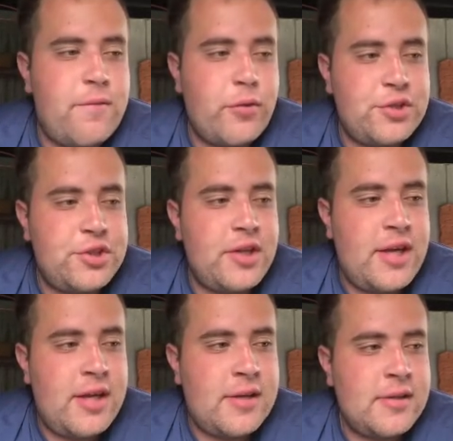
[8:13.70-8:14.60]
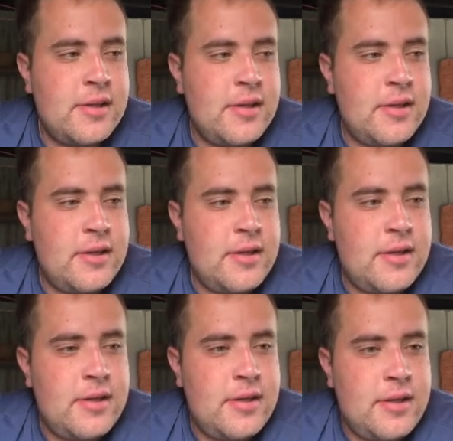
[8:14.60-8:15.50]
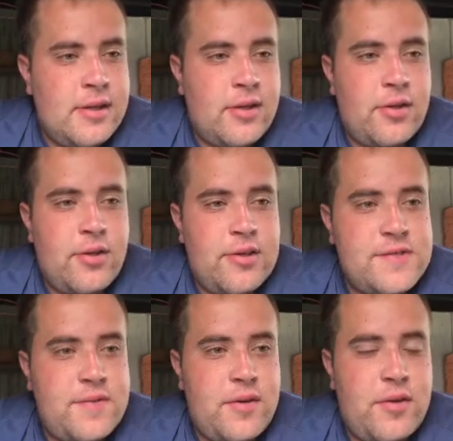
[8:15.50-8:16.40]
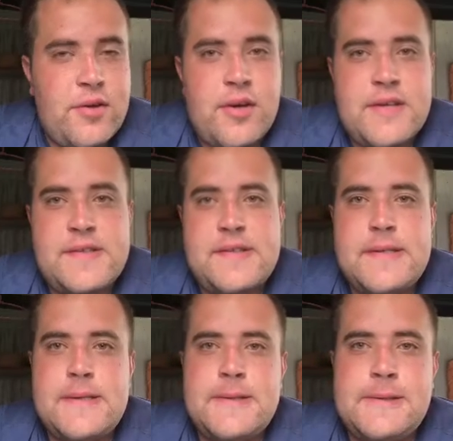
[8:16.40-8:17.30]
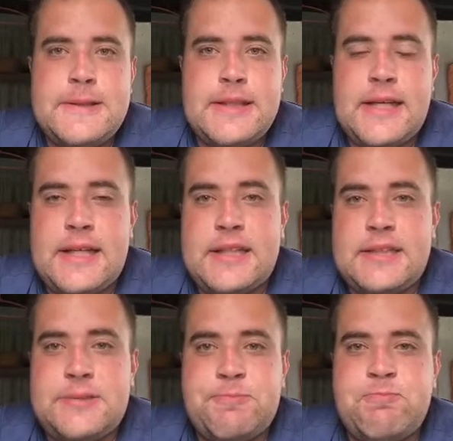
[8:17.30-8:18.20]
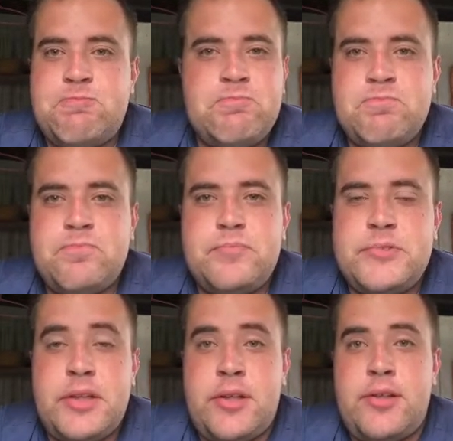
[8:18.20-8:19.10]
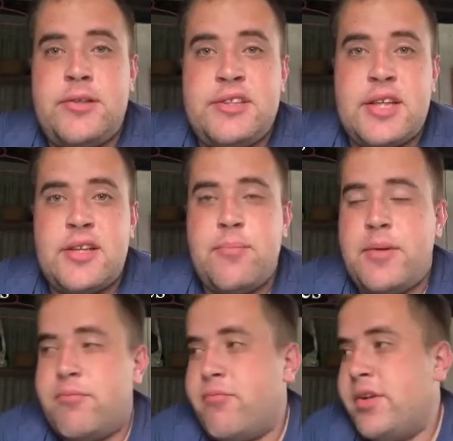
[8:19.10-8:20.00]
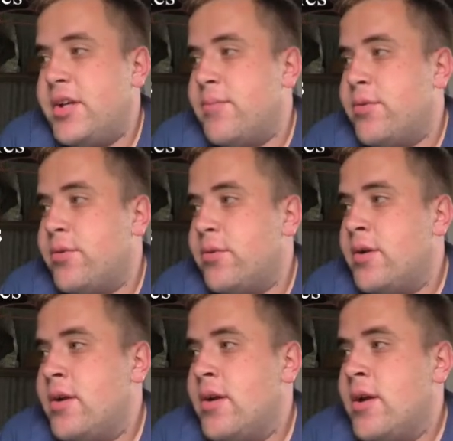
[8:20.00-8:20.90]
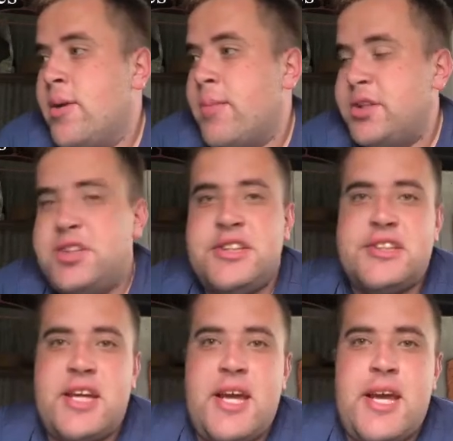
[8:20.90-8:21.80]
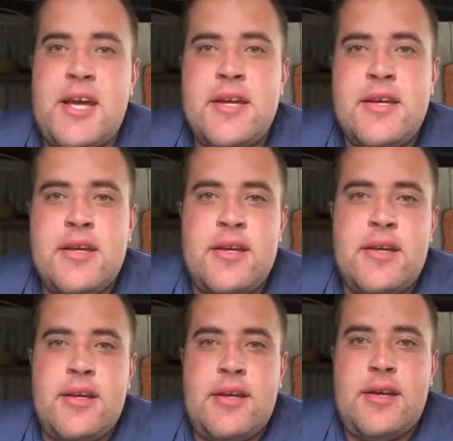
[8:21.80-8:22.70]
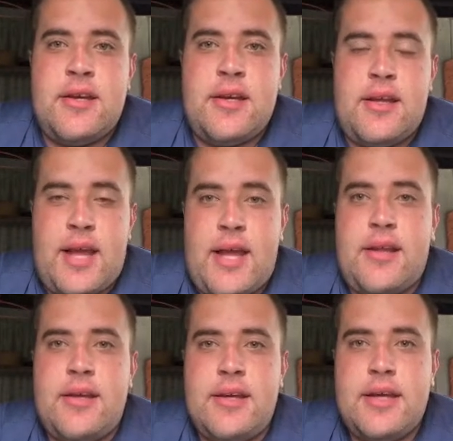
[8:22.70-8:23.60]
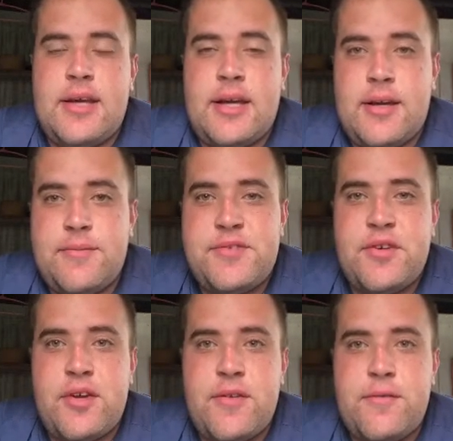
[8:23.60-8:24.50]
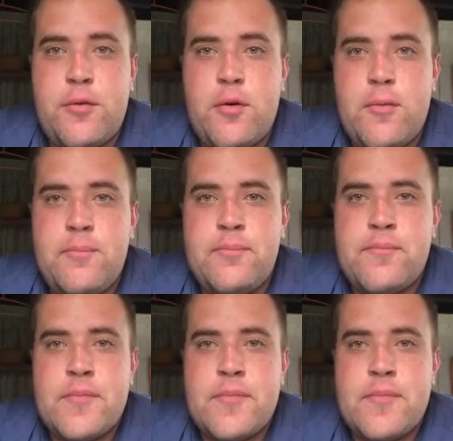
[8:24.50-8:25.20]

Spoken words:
fortunately, another loss for you guys. And yeah, there's nothing really more much to say in that style of form.